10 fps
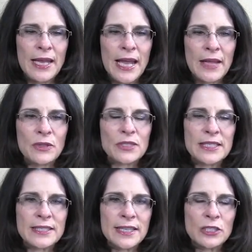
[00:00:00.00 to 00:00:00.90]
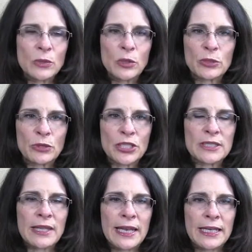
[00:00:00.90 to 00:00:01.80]
And there's a sense in which we're
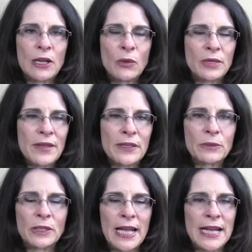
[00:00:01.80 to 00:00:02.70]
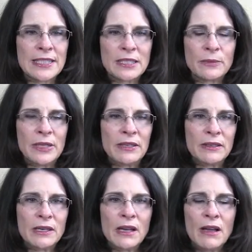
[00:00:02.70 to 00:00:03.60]
just letting go. Nothing really has to be
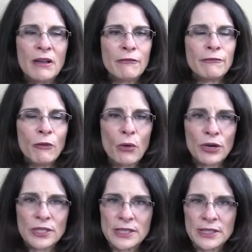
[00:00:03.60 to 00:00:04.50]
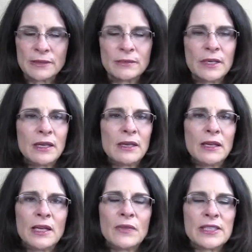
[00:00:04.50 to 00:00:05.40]
forced.
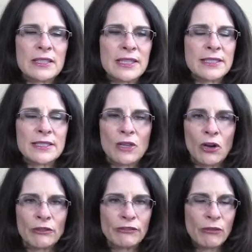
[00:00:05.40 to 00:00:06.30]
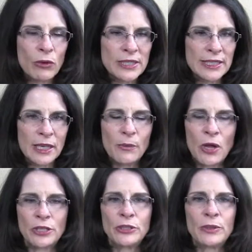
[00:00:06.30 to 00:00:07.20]
These lessons aren't forcing
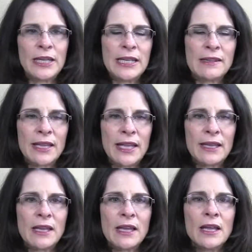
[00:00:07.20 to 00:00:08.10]
upon you anything.